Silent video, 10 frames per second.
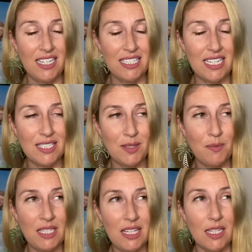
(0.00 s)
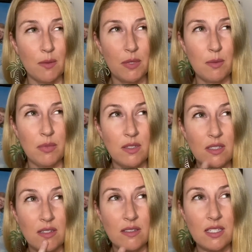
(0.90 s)
doesn't mean that people
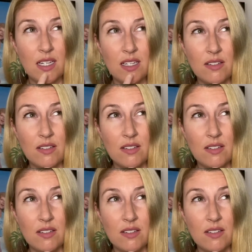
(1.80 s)
don't die